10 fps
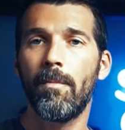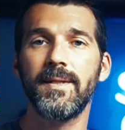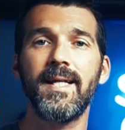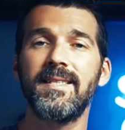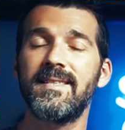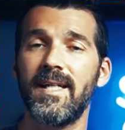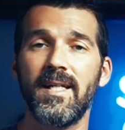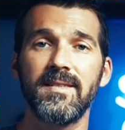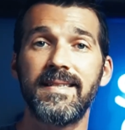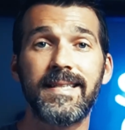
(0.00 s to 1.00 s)
but they sent
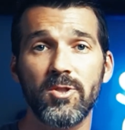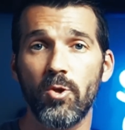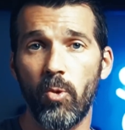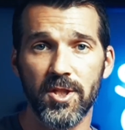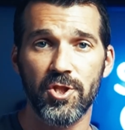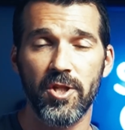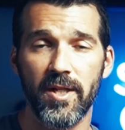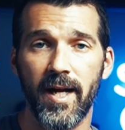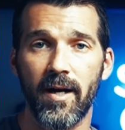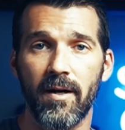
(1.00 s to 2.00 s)
us this
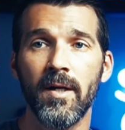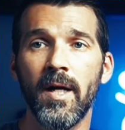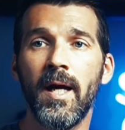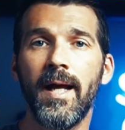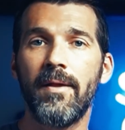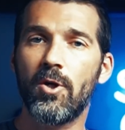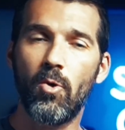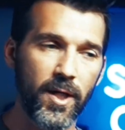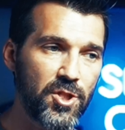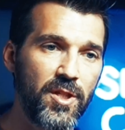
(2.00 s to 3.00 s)
questionnaire. The
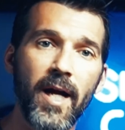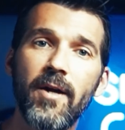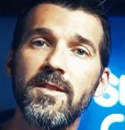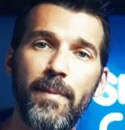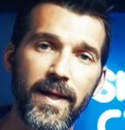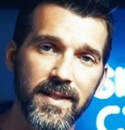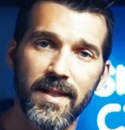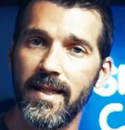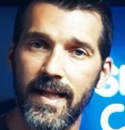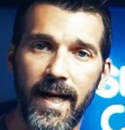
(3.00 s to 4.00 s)
questionnaire is
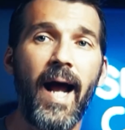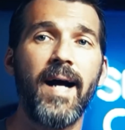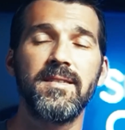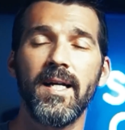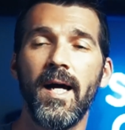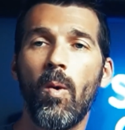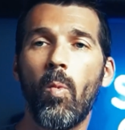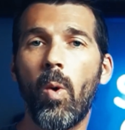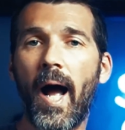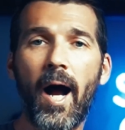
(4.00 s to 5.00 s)
basically going to ask,
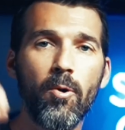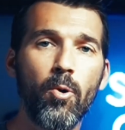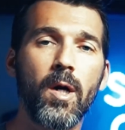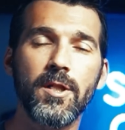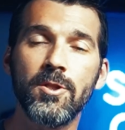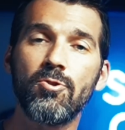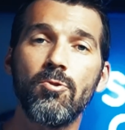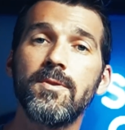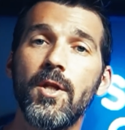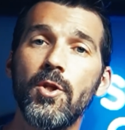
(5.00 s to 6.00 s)
how are
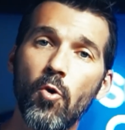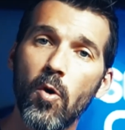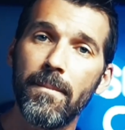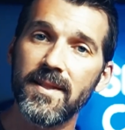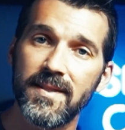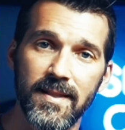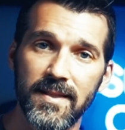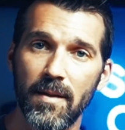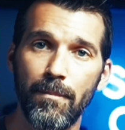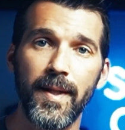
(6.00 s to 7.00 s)
controls at your
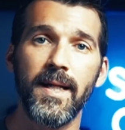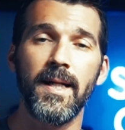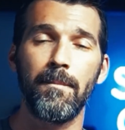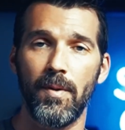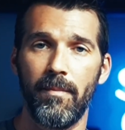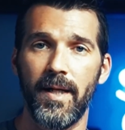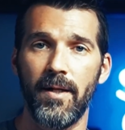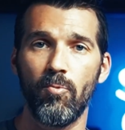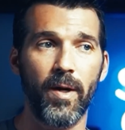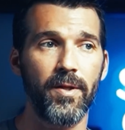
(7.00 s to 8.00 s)
business being
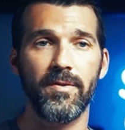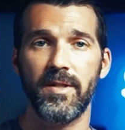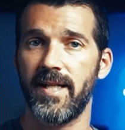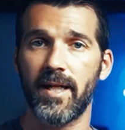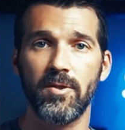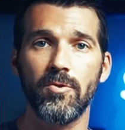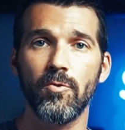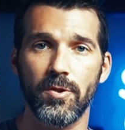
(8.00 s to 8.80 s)
implemented? Whether they're technical